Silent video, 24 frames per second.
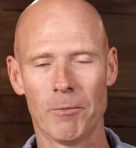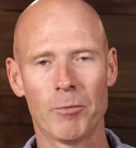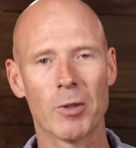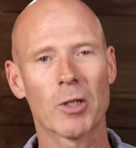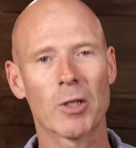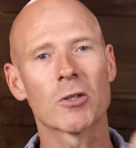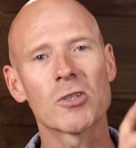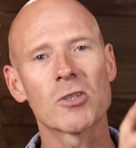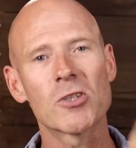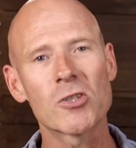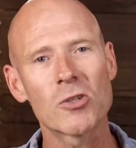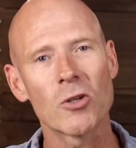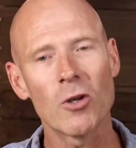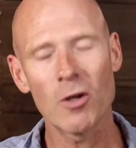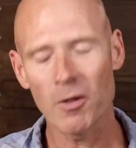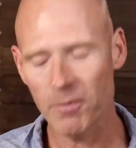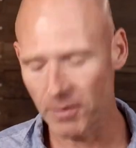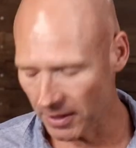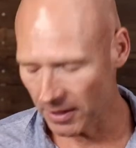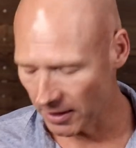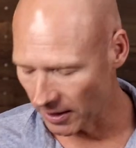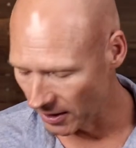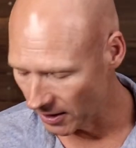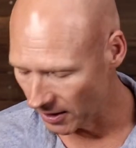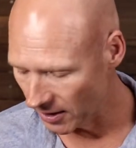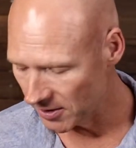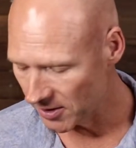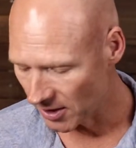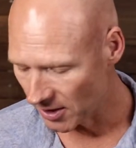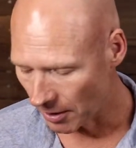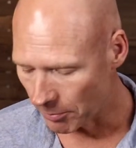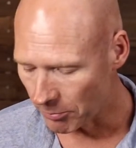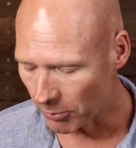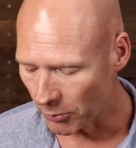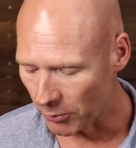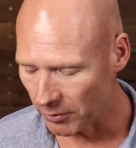because serving
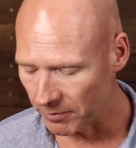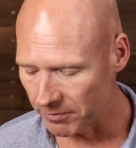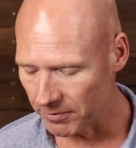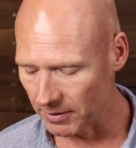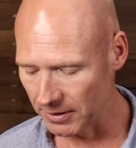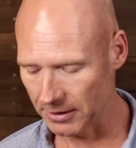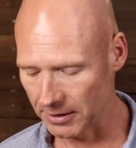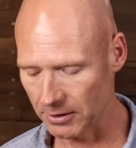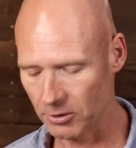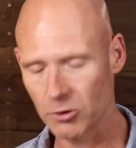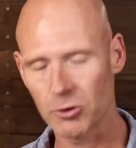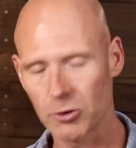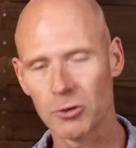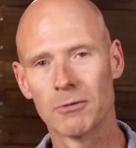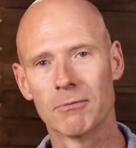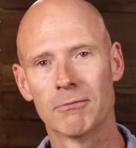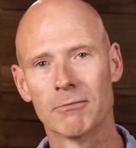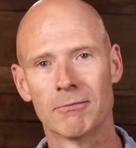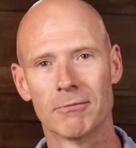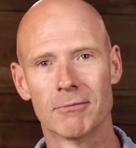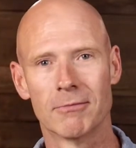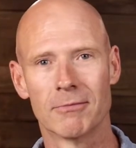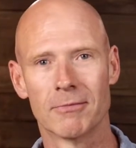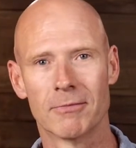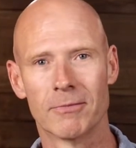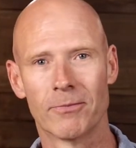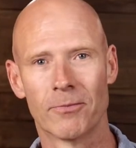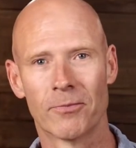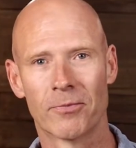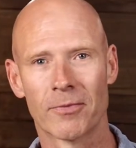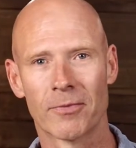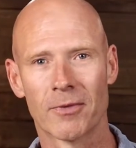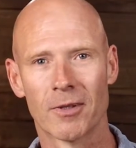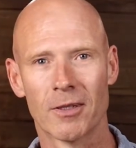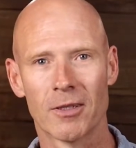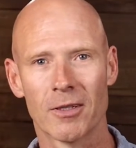is a privilege.
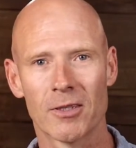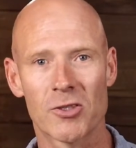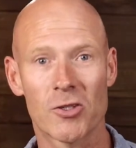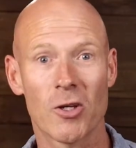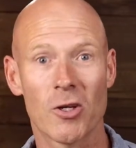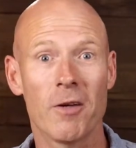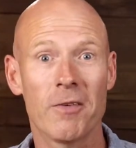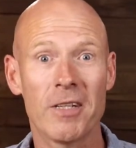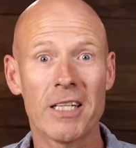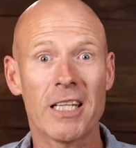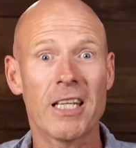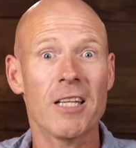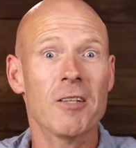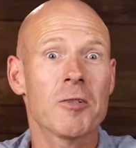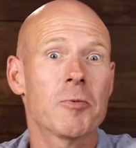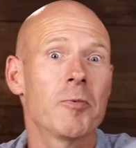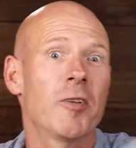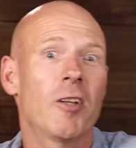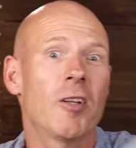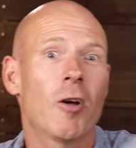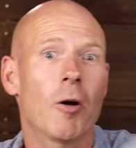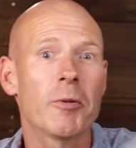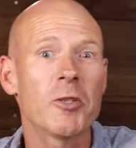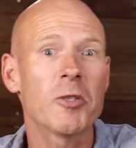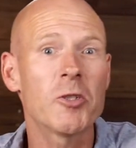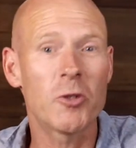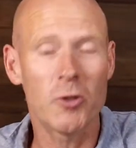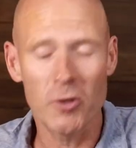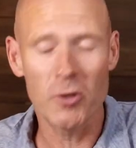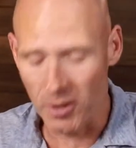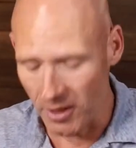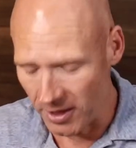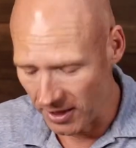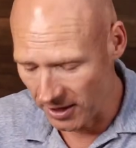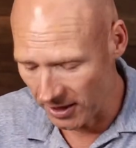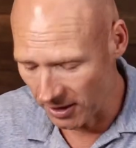Serving gives me the
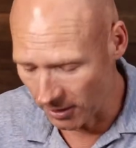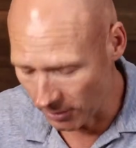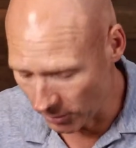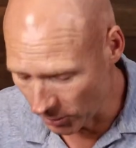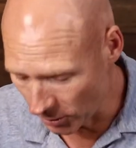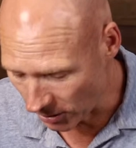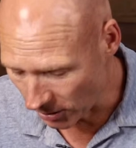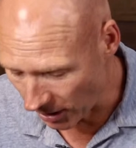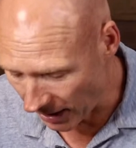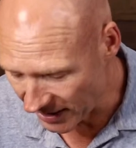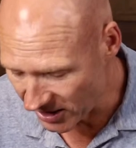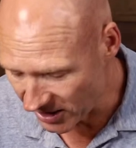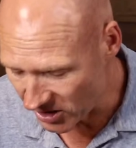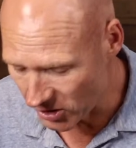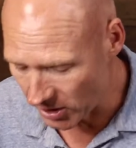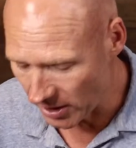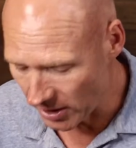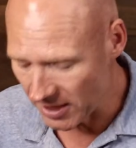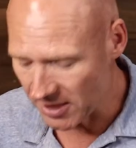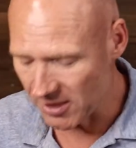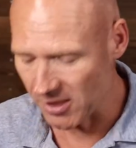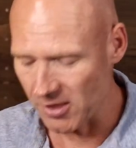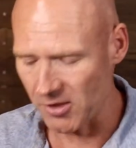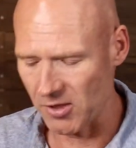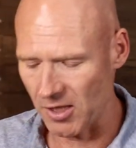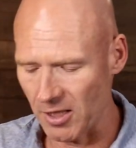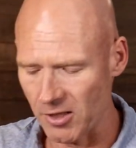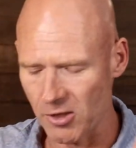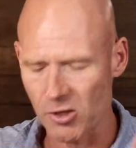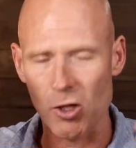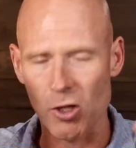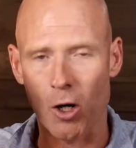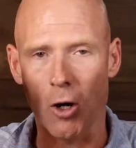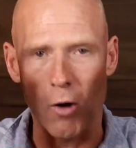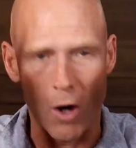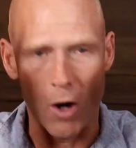opportunity to look like Jesus,
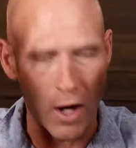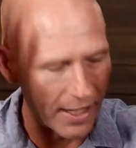and so